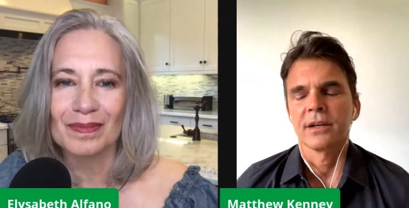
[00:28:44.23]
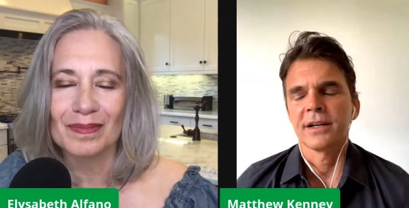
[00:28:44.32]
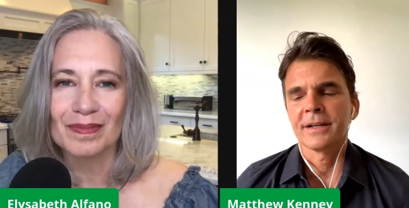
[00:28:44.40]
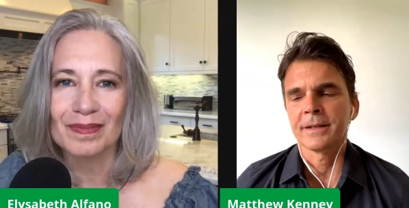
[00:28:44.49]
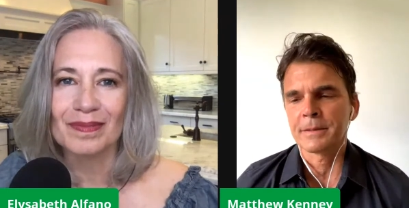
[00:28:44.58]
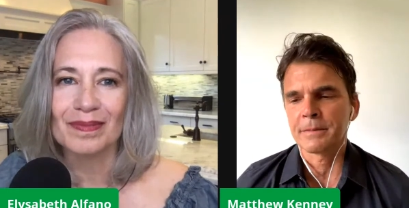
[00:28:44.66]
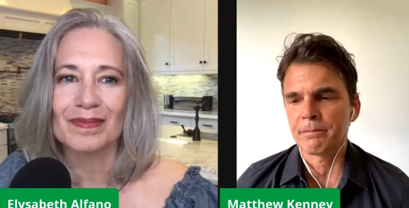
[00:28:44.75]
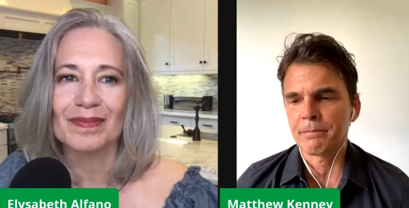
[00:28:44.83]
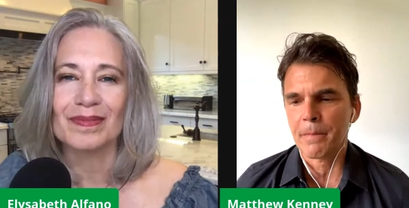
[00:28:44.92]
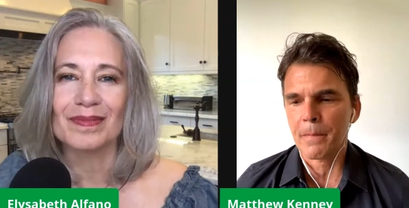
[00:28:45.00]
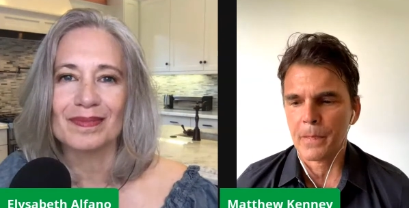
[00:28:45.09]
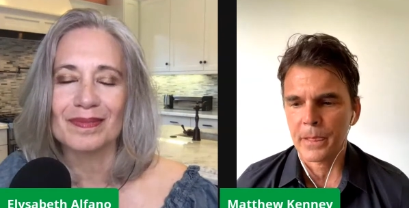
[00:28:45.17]
Speaker 1: Um,
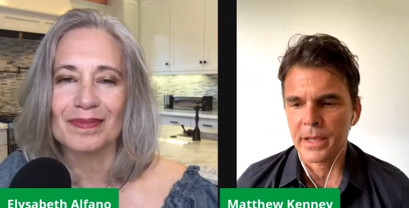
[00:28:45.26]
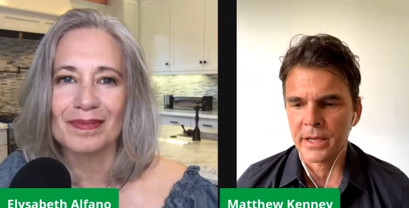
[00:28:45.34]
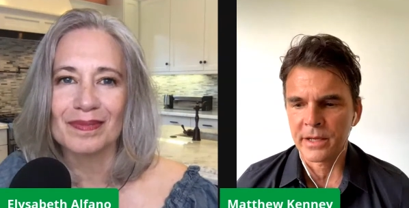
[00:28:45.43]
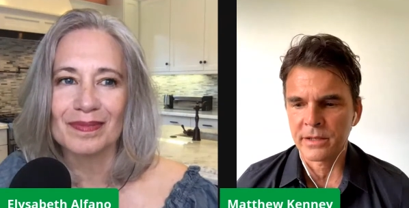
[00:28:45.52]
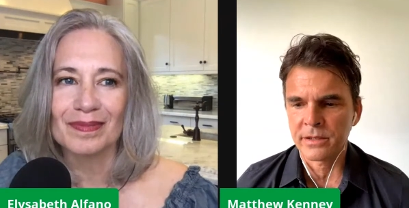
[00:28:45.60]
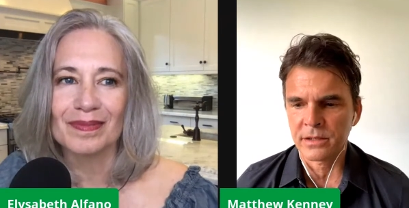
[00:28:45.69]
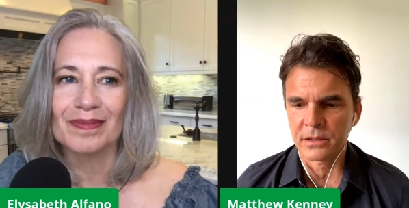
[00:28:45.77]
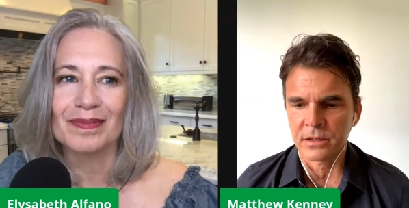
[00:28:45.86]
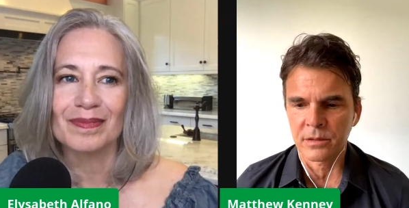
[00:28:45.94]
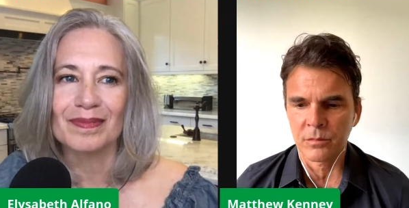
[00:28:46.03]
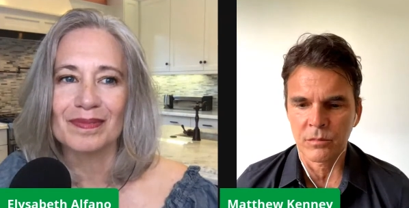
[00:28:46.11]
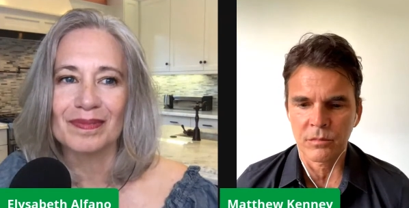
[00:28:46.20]
and
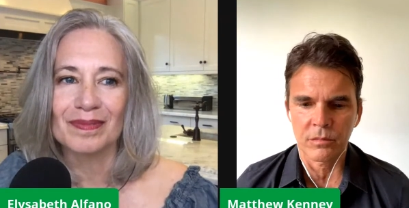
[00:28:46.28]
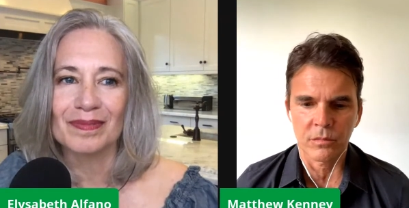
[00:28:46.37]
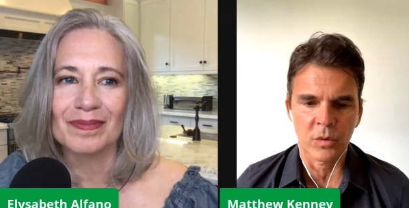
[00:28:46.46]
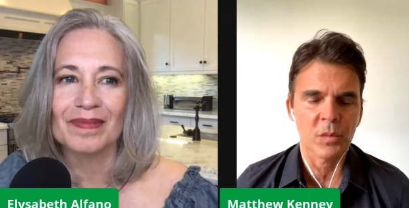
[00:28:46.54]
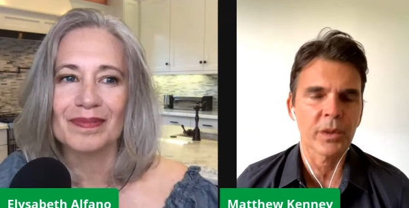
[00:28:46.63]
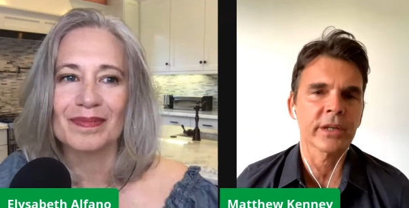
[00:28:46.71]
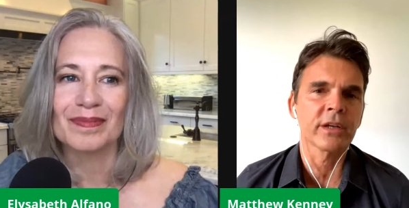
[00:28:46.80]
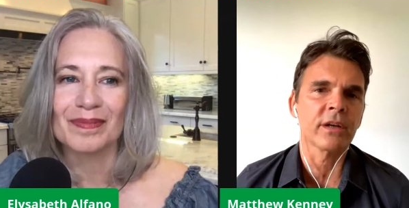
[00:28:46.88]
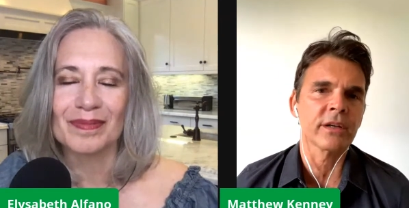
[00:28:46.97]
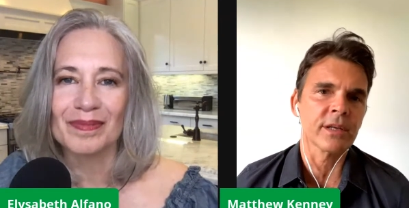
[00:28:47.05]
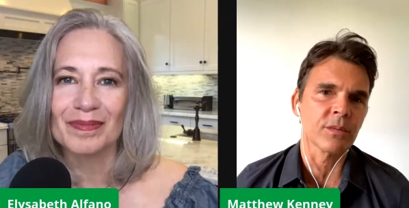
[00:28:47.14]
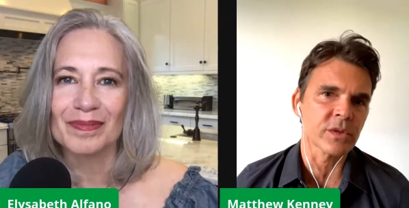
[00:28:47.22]
um, we're working
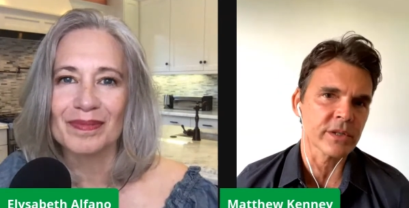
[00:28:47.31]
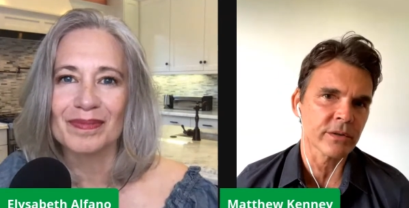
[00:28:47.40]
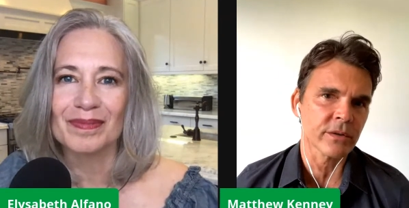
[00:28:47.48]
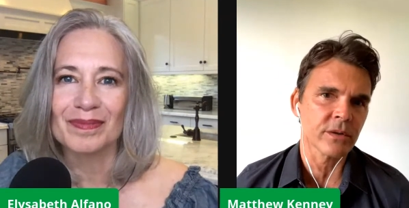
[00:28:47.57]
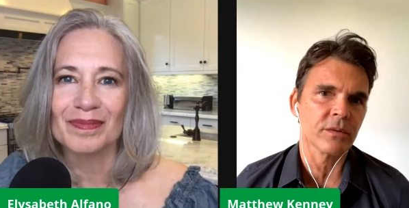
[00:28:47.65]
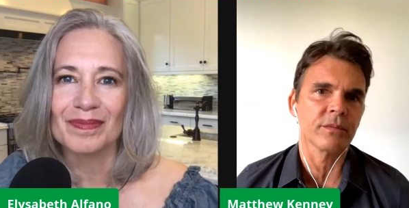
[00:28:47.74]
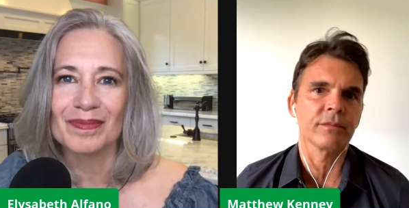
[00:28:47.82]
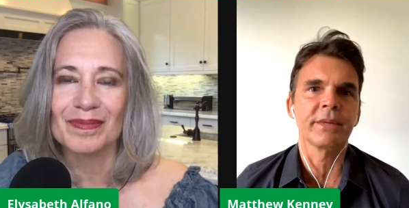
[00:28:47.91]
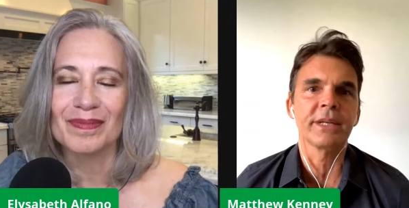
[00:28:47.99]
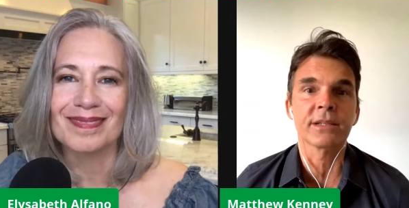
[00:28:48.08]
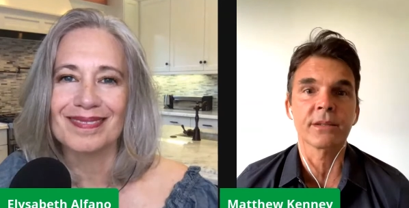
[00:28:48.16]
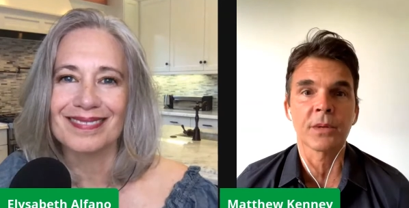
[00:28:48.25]
on double zero
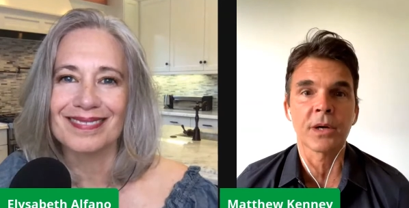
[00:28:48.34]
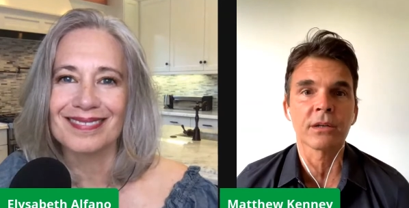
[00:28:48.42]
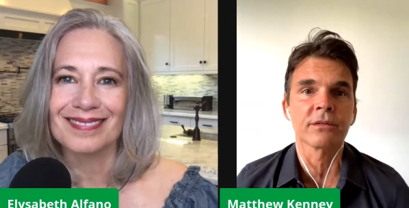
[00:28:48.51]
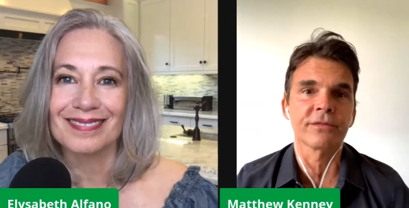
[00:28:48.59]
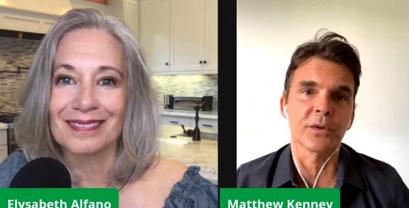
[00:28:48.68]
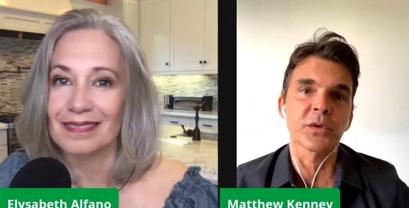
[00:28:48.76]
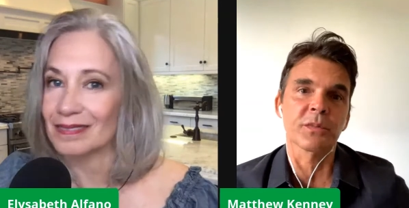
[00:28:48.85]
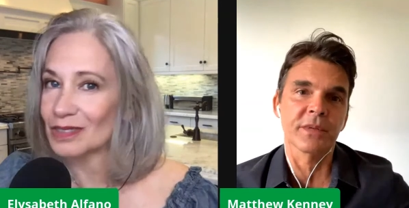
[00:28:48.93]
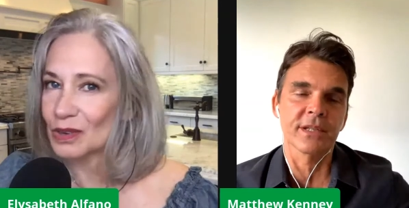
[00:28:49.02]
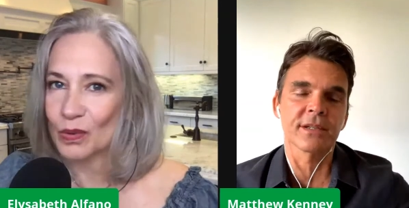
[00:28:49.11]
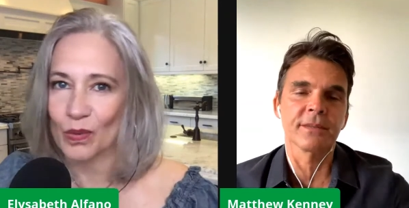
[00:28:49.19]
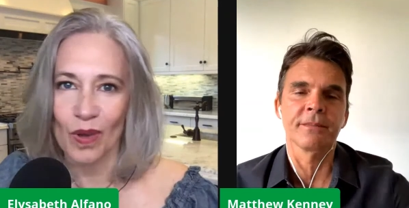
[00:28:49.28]
pizza model, frozen
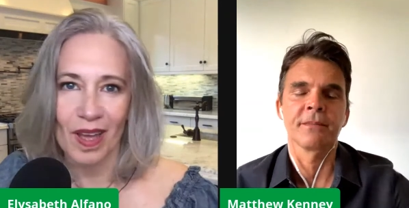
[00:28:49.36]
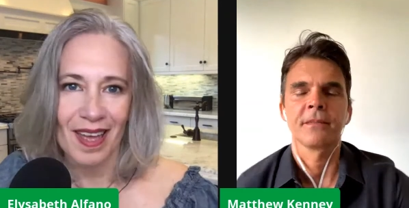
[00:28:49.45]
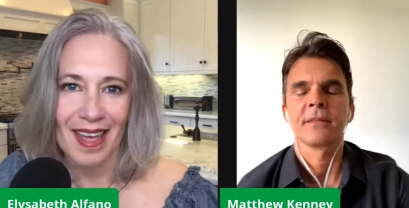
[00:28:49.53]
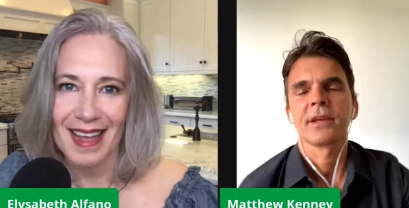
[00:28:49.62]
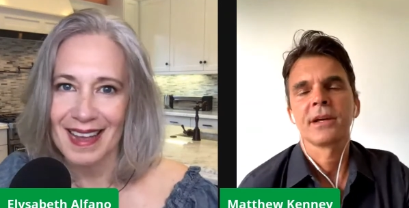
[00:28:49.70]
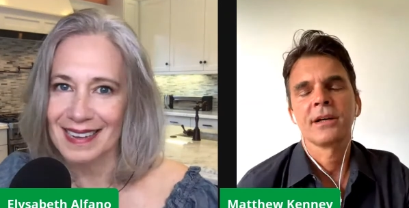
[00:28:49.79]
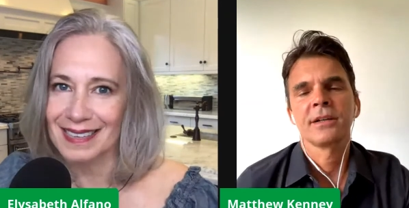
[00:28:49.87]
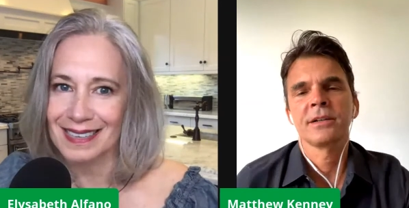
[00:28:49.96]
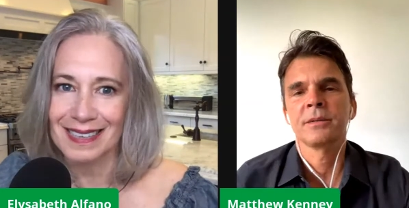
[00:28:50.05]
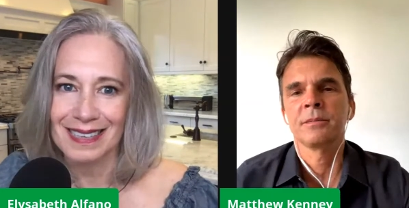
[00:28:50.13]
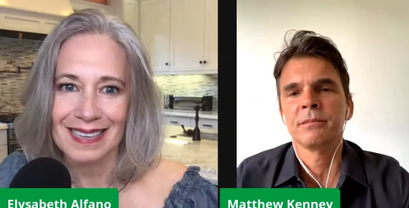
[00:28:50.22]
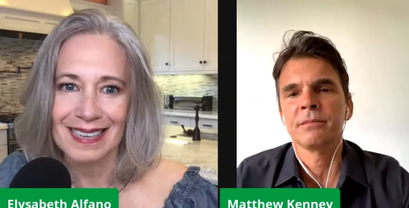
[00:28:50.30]
pizza,
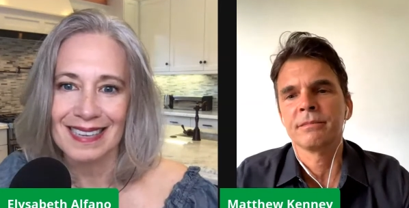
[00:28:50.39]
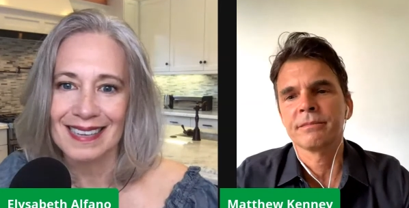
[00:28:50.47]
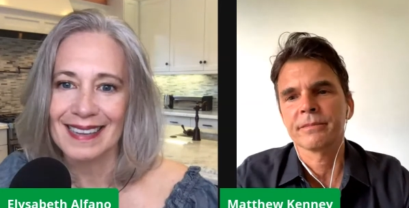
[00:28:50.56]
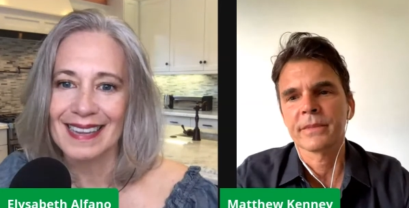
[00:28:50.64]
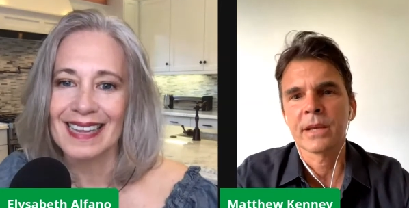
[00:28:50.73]
um,